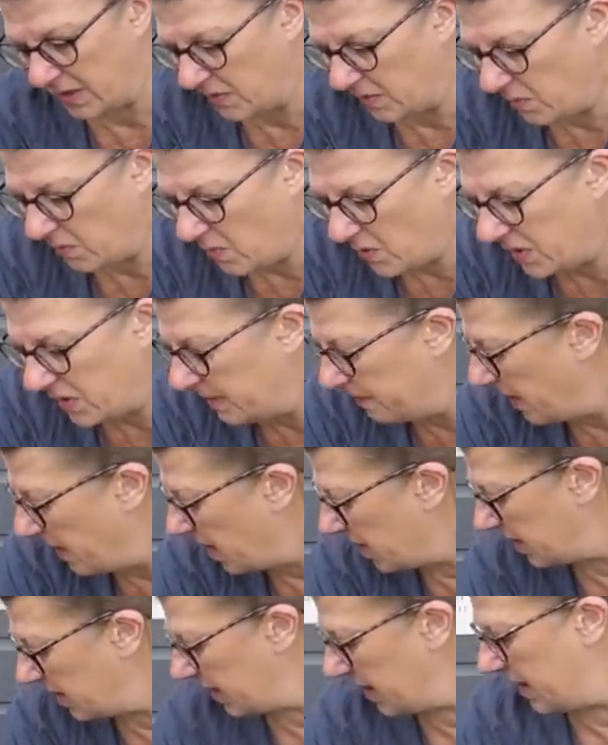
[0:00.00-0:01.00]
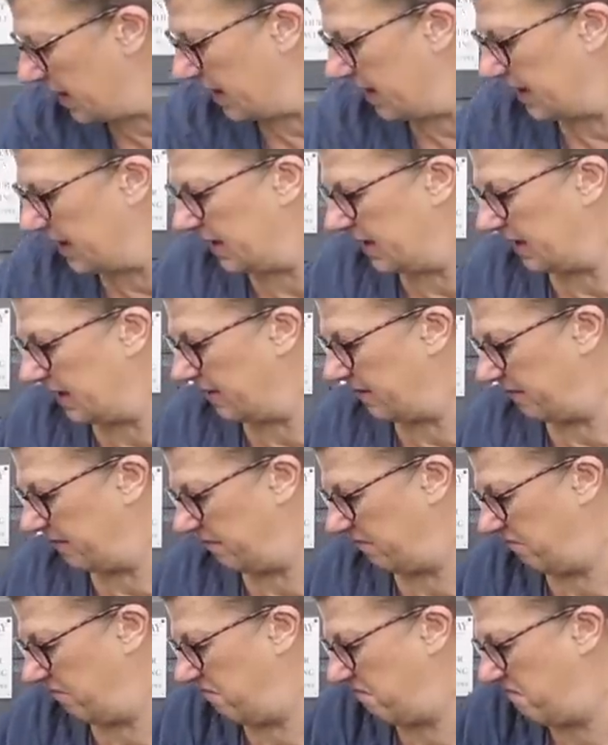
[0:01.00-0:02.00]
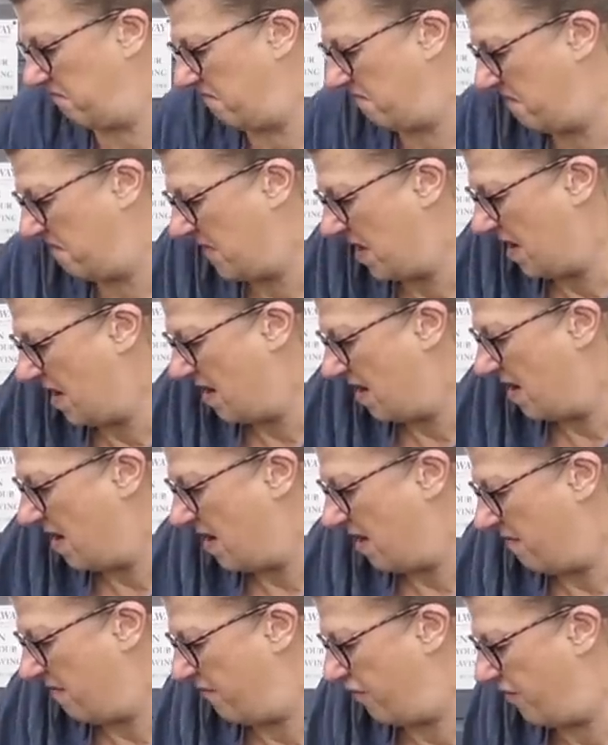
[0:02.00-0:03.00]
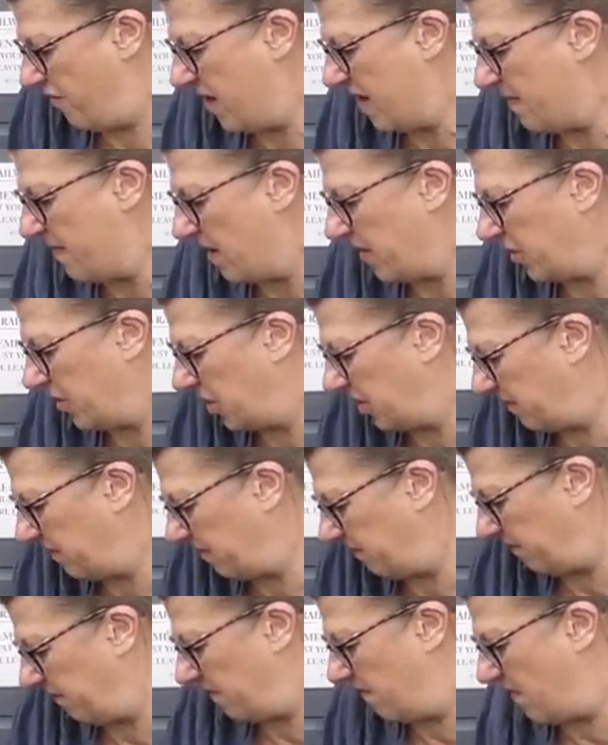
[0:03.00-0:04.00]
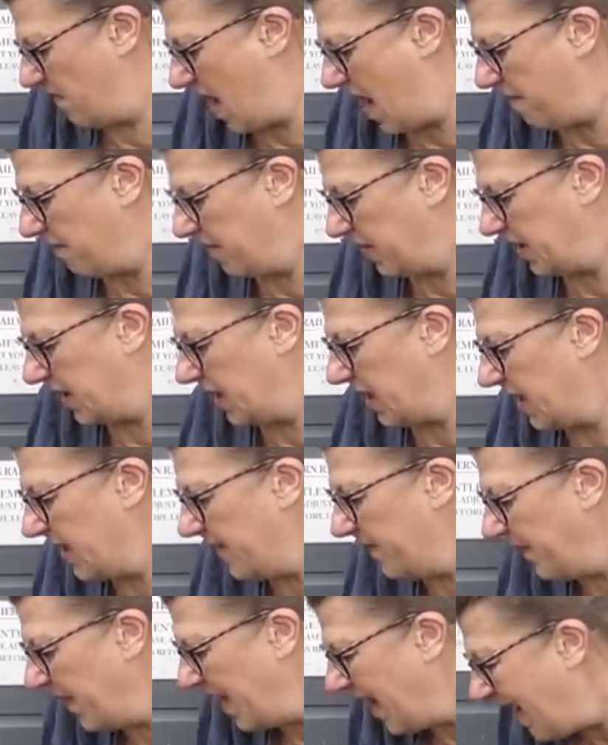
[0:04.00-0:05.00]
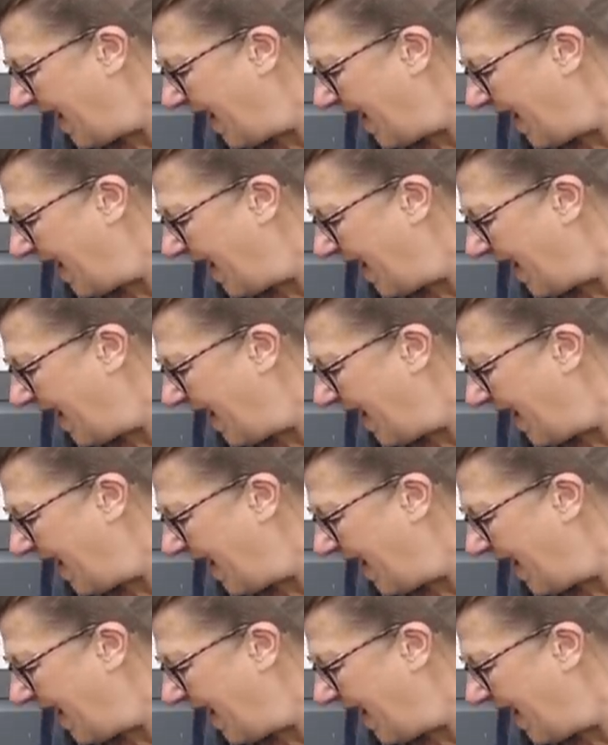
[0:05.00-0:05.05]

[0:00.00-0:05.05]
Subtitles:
the water butt is pretty much empty.